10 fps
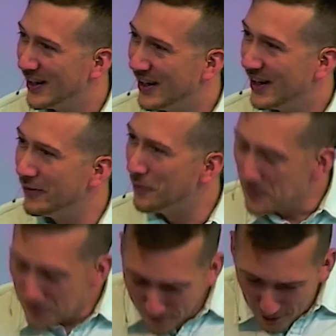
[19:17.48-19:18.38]
If we
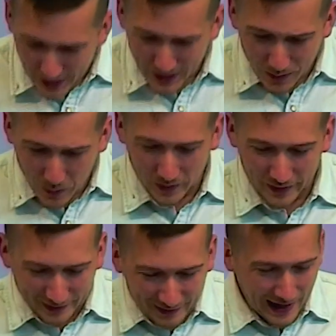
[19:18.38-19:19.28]
really want
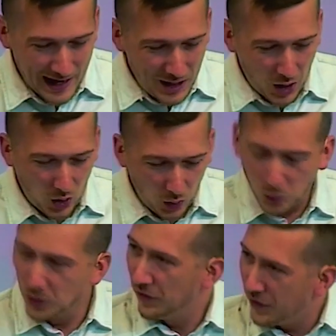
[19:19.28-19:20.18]
to take
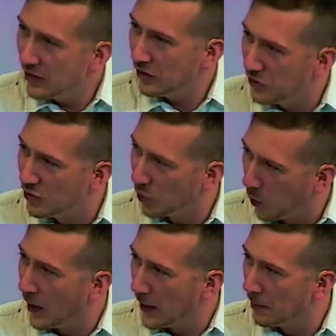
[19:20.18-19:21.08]
hold of this
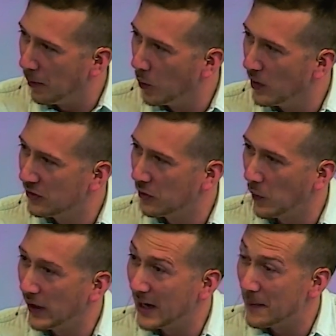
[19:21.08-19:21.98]
joy that Paul is
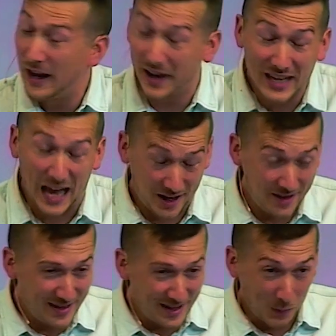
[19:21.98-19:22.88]
talking about, and, I, and I,
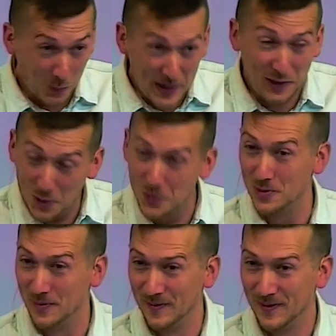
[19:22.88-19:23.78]
we
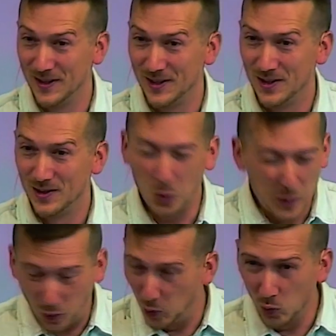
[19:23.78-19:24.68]
do, don't
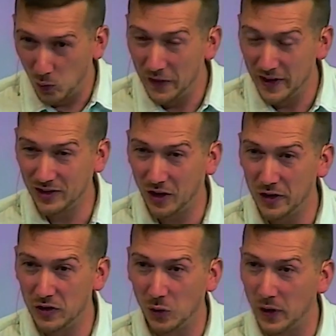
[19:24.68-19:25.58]
we all want this kind
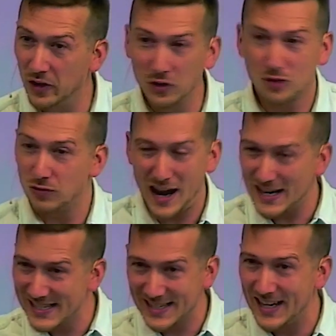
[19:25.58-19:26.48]
of joy that
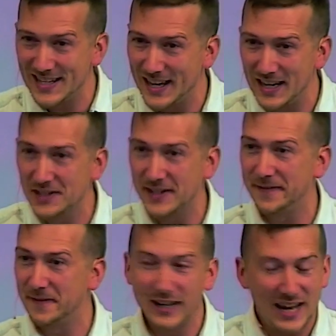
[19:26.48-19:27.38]
transcends any
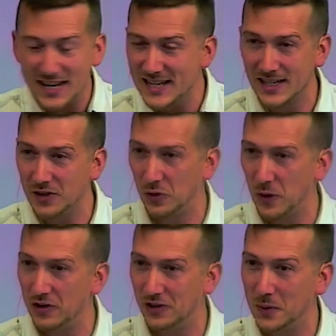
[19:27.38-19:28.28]
suffering, any
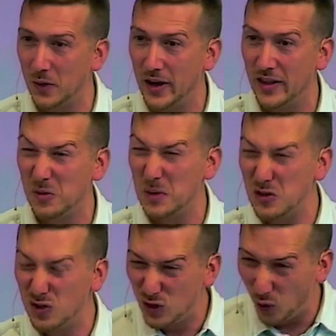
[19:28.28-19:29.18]
situation we're in, to be
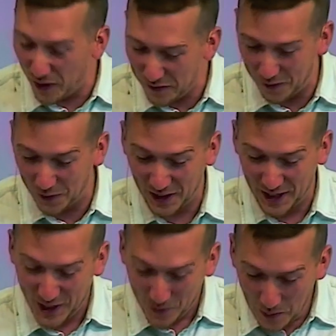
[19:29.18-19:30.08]
joyful?
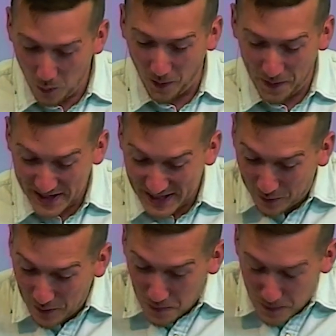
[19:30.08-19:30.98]
We want this. If
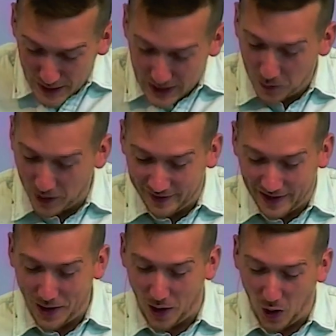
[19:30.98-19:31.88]
we really want to
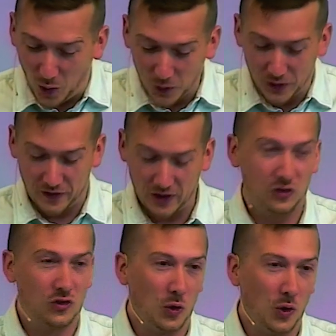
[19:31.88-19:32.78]
take hold of this
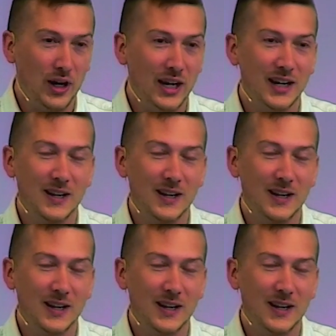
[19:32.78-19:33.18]
joy,